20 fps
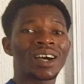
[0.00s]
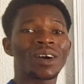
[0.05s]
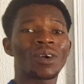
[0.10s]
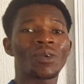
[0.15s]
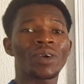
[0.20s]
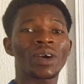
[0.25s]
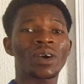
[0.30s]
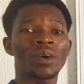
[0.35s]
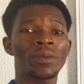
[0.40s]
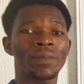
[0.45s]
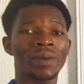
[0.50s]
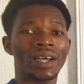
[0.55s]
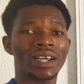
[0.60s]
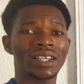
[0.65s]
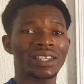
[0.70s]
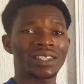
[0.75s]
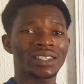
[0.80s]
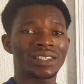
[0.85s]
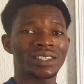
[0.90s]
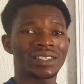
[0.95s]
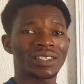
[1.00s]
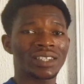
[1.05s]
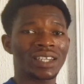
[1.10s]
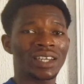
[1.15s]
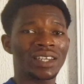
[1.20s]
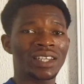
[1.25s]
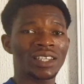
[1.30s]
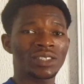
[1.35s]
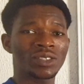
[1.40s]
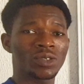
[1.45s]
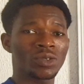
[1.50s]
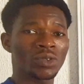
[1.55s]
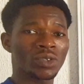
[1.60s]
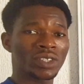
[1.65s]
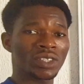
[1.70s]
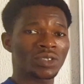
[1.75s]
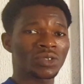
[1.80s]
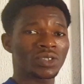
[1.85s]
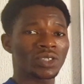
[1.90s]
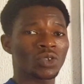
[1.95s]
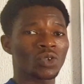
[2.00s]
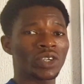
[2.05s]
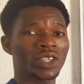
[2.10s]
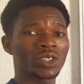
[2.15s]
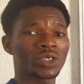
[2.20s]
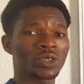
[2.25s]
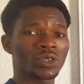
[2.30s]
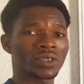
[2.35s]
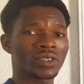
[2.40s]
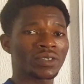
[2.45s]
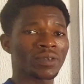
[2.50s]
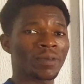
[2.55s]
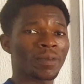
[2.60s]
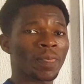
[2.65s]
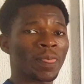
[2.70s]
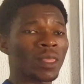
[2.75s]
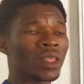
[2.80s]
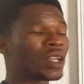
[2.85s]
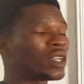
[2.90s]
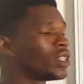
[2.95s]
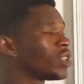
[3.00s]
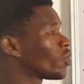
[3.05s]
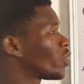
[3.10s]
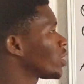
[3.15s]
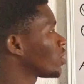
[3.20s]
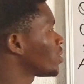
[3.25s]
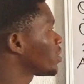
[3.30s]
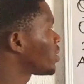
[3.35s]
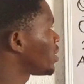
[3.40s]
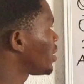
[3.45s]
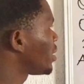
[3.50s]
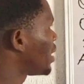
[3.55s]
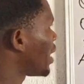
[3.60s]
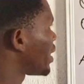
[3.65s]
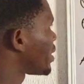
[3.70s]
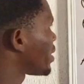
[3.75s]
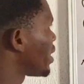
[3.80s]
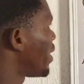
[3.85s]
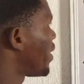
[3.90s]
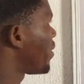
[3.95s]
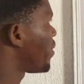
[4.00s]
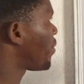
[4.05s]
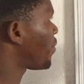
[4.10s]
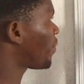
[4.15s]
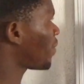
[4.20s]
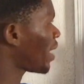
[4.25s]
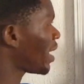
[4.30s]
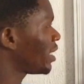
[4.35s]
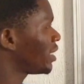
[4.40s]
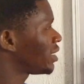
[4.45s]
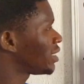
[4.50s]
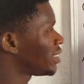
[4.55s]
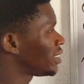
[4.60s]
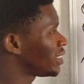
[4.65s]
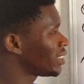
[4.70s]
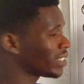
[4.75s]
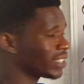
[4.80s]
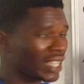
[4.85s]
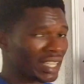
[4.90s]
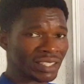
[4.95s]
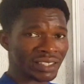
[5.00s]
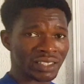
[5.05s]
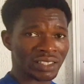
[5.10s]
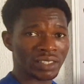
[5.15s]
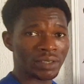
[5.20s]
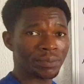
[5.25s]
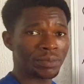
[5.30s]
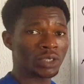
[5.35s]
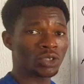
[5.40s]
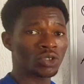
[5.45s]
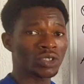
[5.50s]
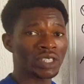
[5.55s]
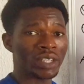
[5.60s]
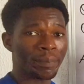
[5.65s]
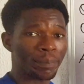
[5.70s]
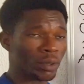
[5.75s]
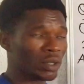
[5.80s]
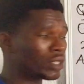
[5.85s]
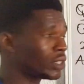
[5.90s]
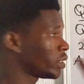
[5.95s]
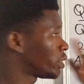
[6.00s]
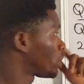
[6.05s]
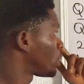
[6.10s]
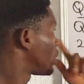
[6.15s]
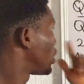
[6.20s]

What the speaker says: Welcome back. Now let's look into the question. The question says that find the distance between the point